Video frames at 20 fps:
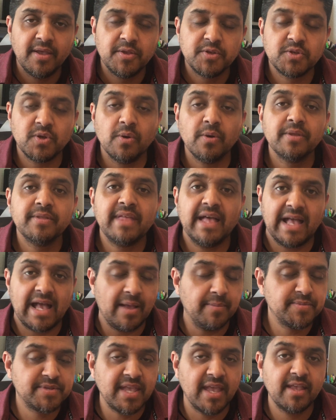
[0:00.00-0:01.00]
So that
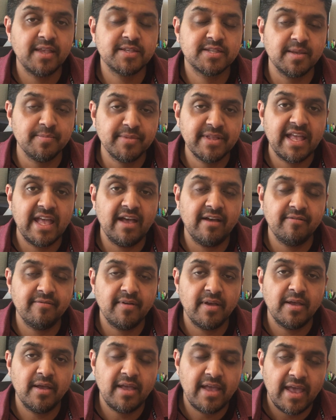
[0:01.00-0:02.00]
I'm saying simply have
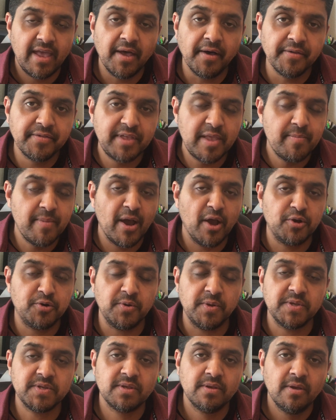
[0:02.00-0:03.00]
healthy
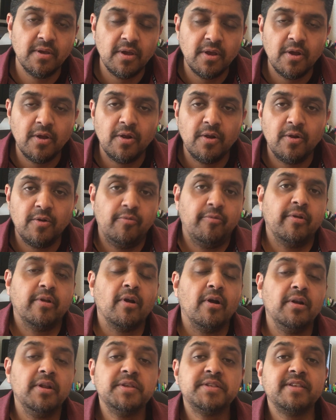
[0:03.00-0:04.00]
boundaries.
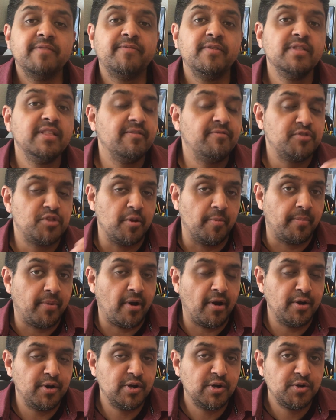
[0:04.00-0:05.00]
Regardless if you live with your
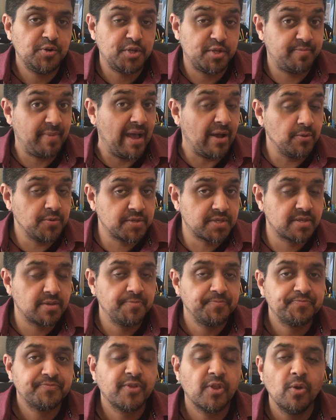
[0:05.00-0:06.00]
partner, spouse,
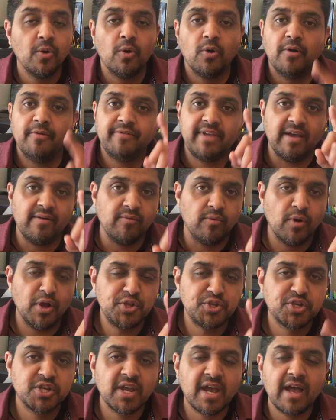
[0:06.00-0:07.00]
you have
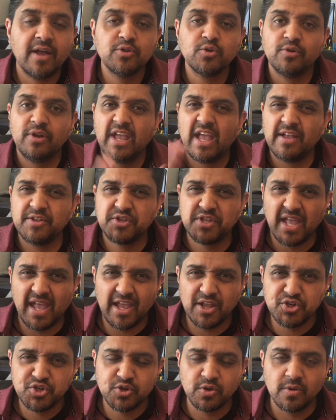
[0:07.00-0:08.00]
one child, or you have
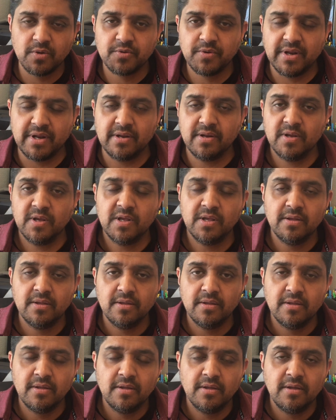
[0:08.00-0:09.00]
10 children,
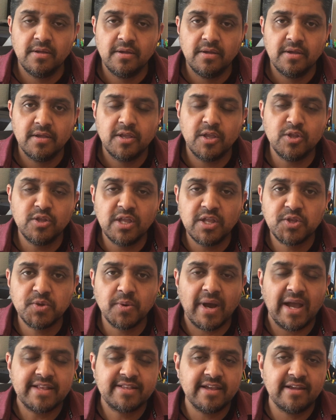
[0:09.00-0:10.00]
you need
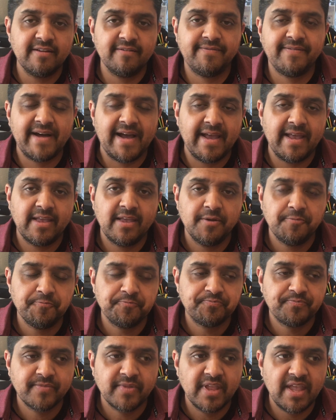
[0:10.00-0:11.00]
to identify
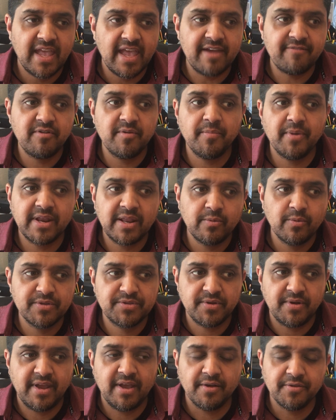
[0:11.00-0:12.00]
everybody with
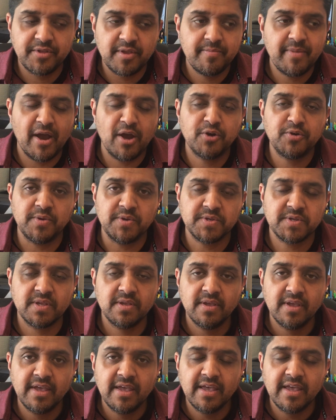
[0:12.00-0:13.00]
their healthy boundaries.
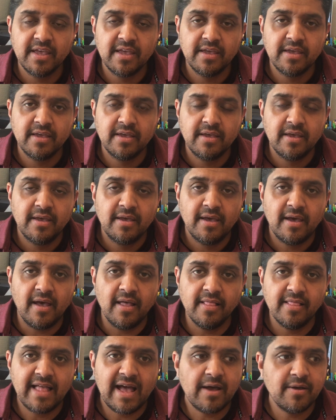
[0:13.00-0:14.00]

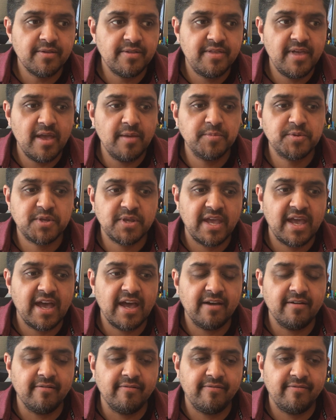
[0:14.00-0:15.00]
Allow them to
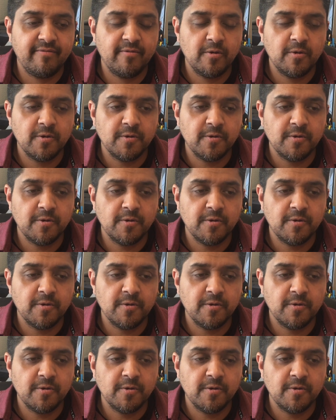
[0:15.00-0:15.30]
have